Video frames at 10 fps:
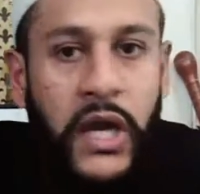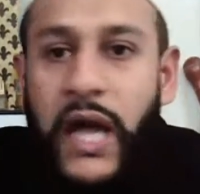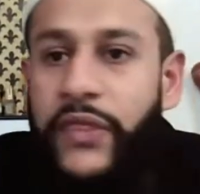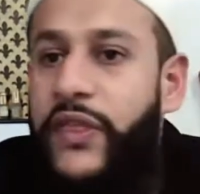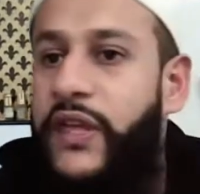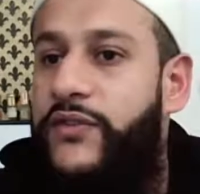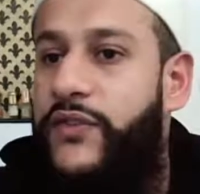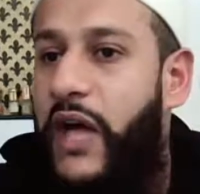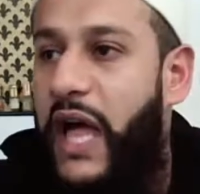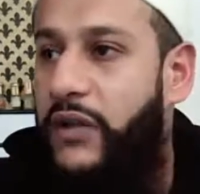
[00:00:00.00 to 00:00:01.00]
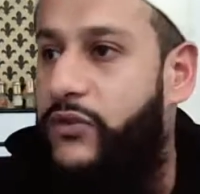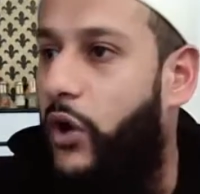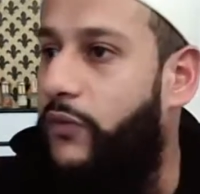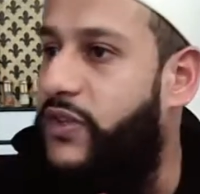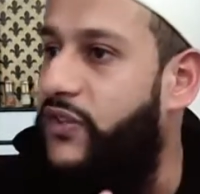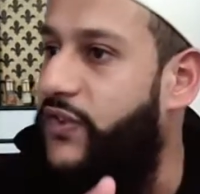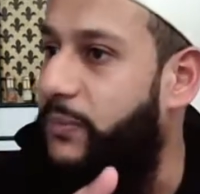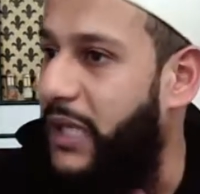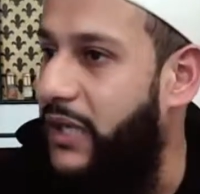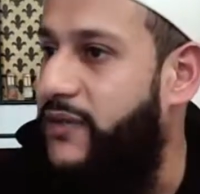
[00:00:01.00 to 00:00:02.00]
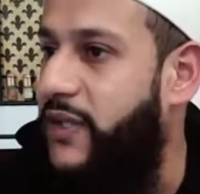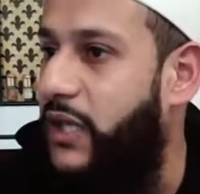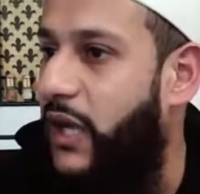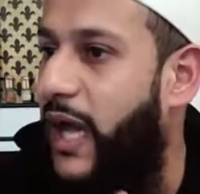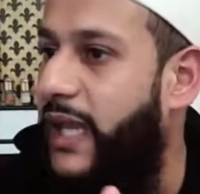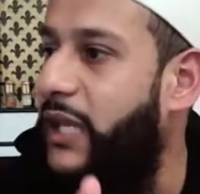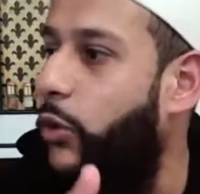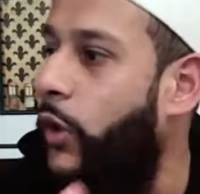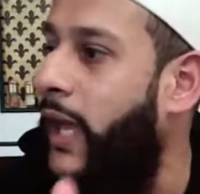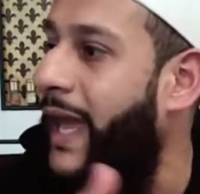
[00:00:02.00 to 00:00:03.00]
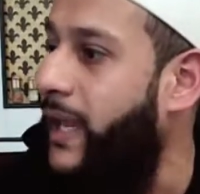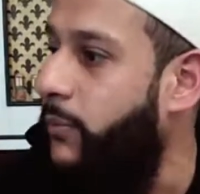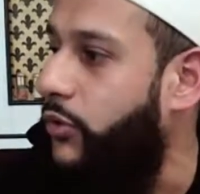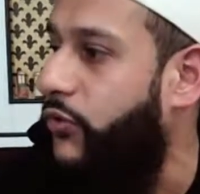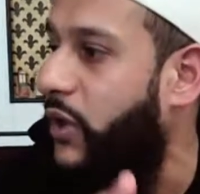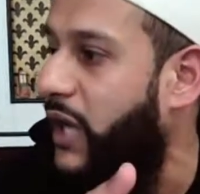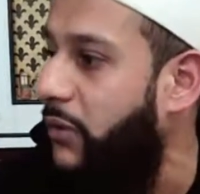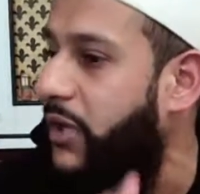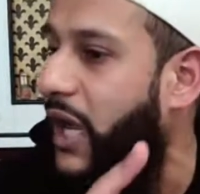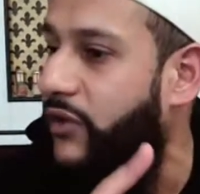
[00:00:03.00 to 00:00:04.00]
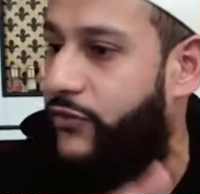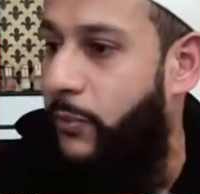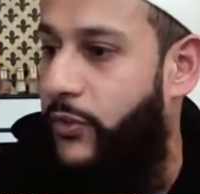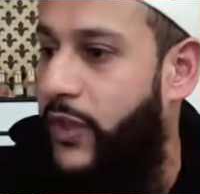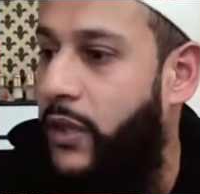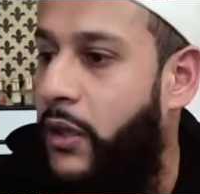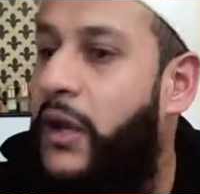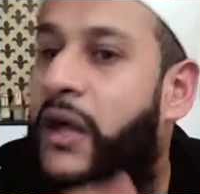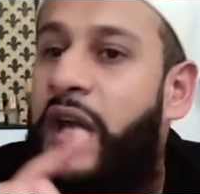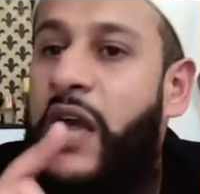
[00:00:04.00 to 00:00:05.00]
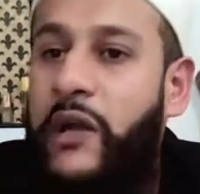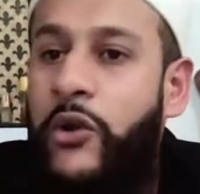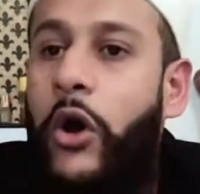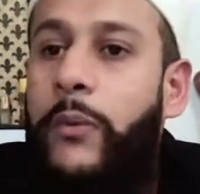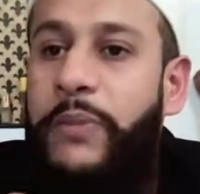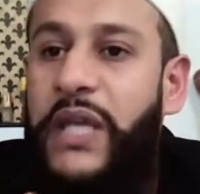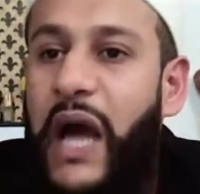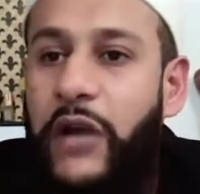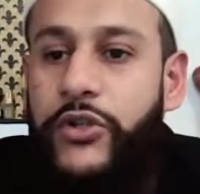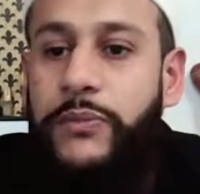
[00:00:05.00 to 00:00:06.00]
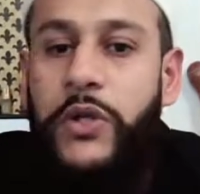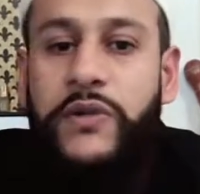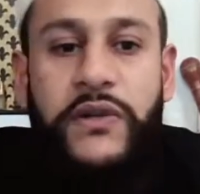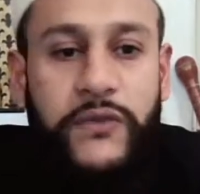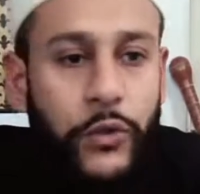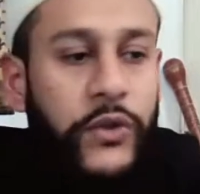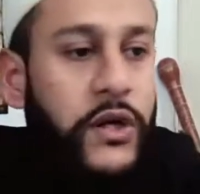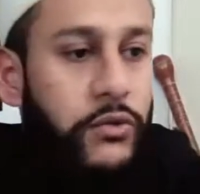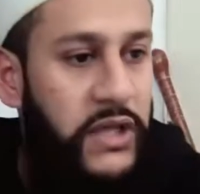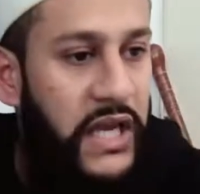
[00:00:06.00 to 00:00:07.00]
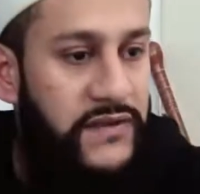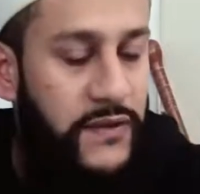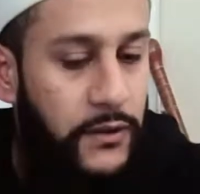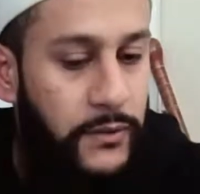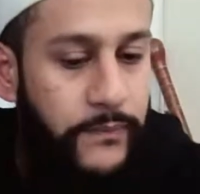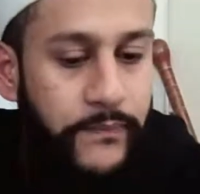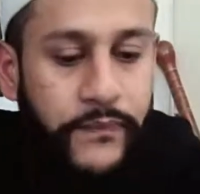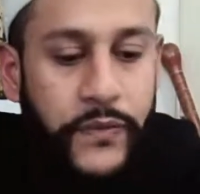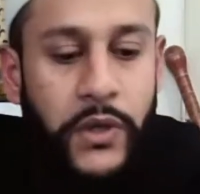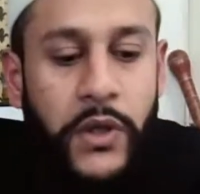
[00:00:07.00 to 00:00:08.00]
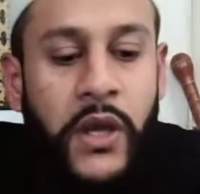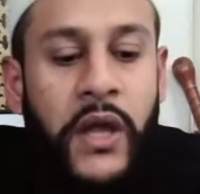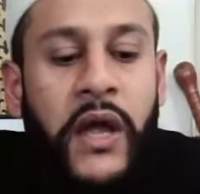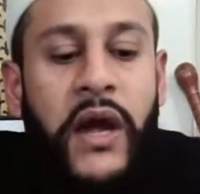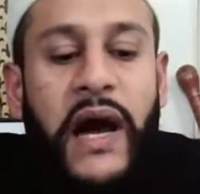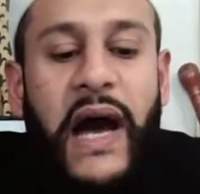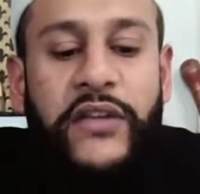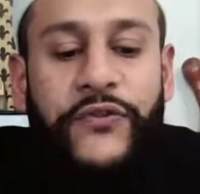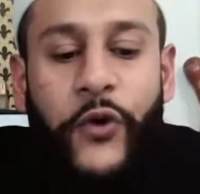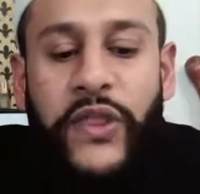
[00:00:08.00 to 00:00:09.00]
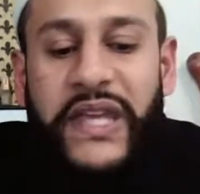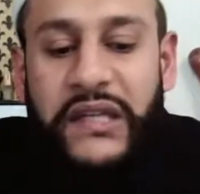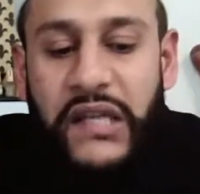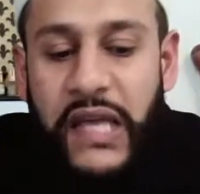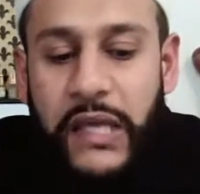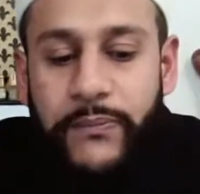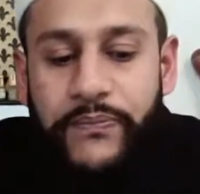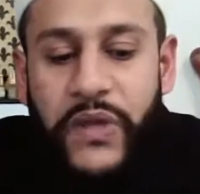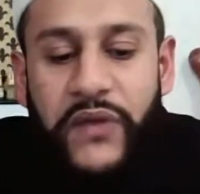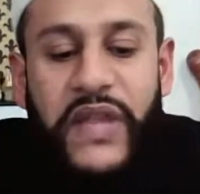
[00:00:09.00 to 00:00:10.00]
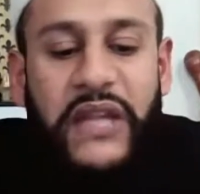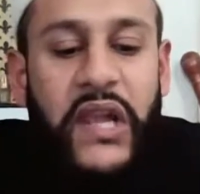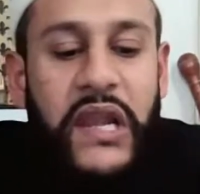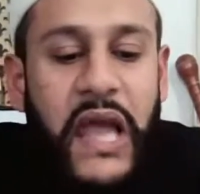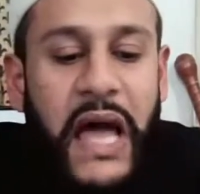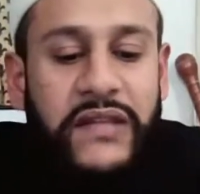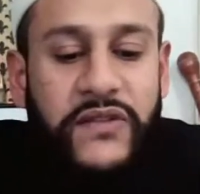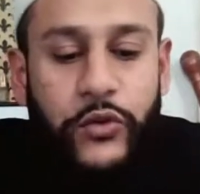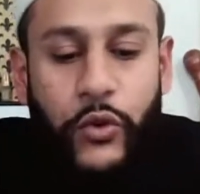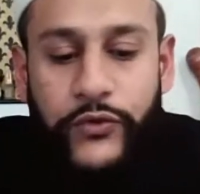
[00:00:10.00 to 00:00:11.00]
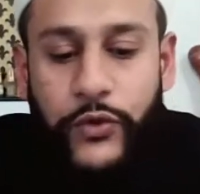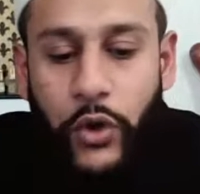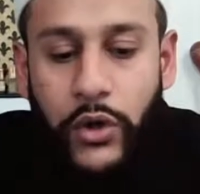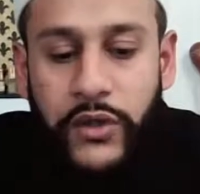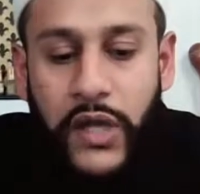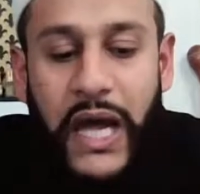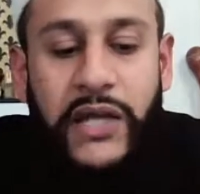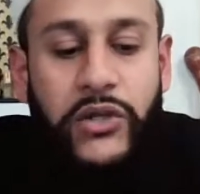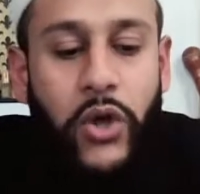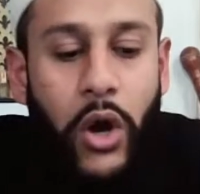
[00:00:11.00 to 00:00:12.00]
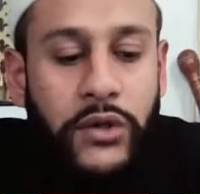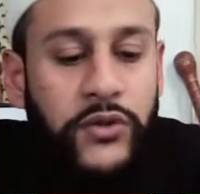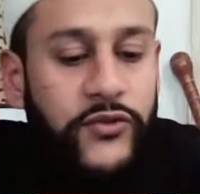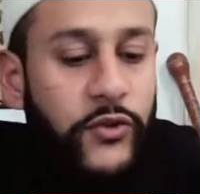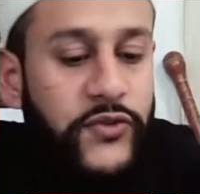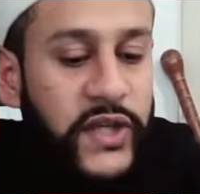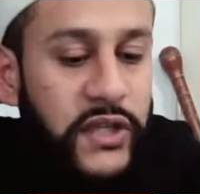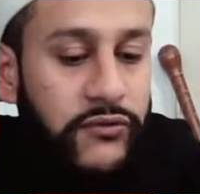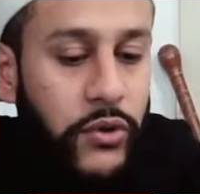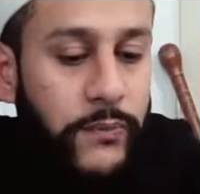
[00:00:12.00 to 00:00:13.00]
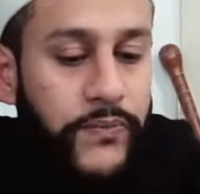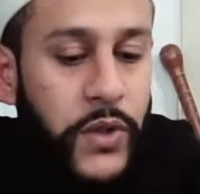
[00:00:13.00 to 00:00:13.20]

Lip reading: And this act of disability, i.e. unable to carry out something, cannot be attributed to the Creator. As for their claim that the light does good and darkness does evil,